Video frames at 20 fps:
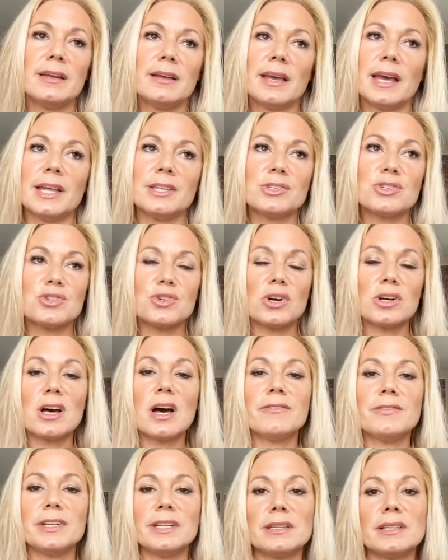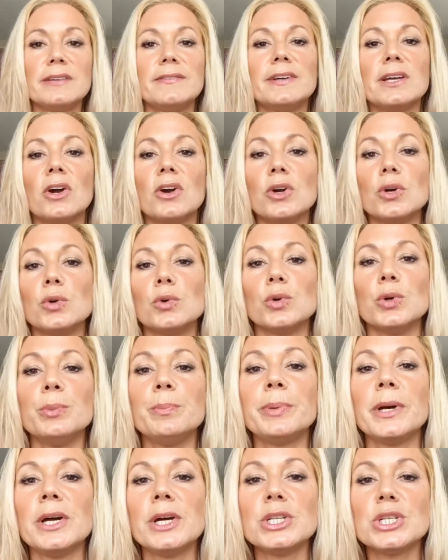and Strong Confident Living, our group
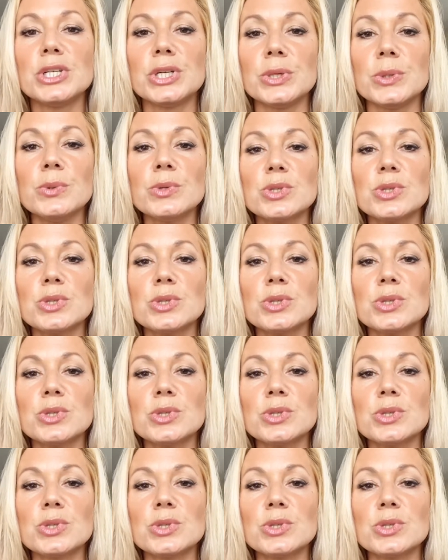too.